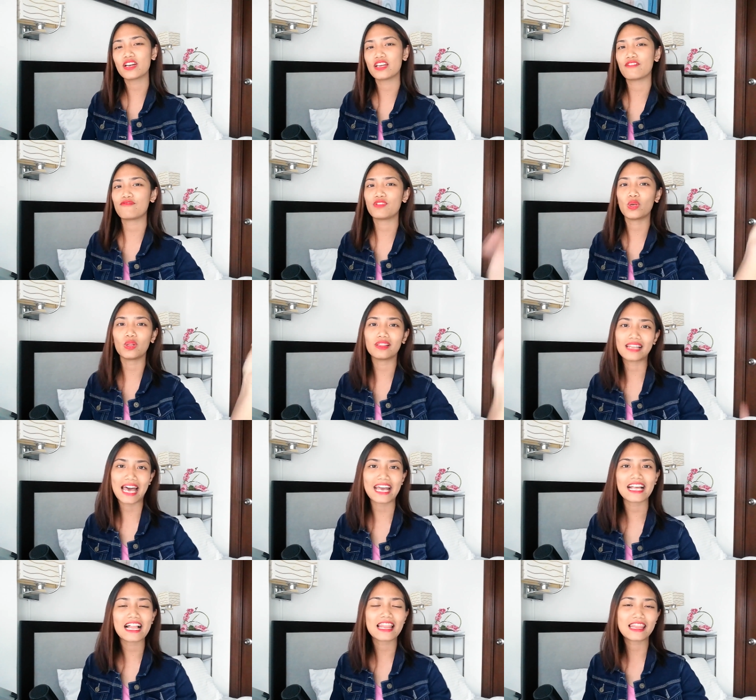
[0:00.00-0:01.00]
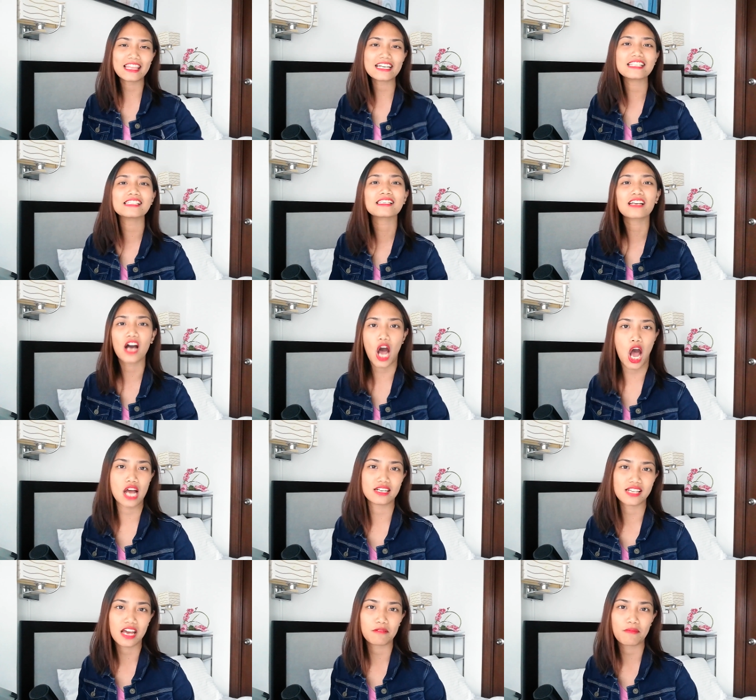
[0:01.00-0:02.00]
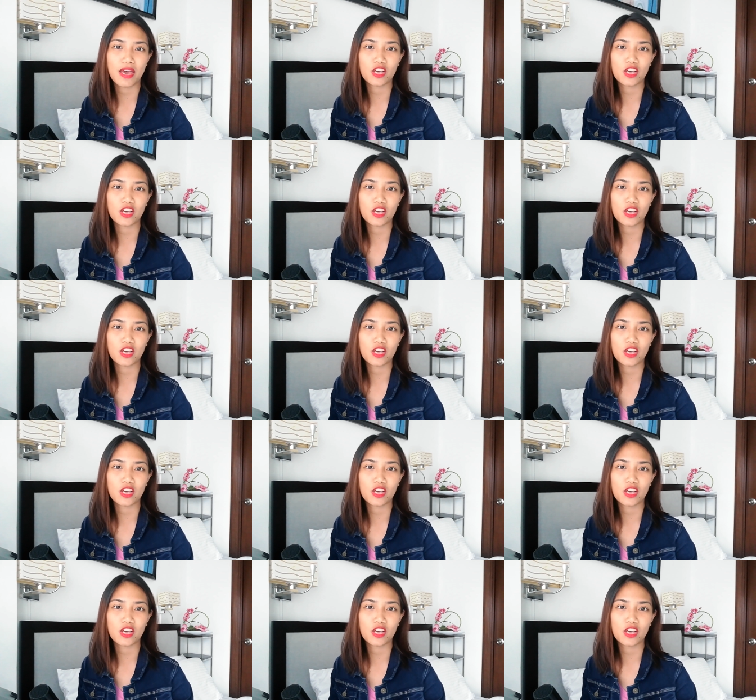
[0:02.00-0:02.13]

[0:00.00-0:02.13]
and if you like this content,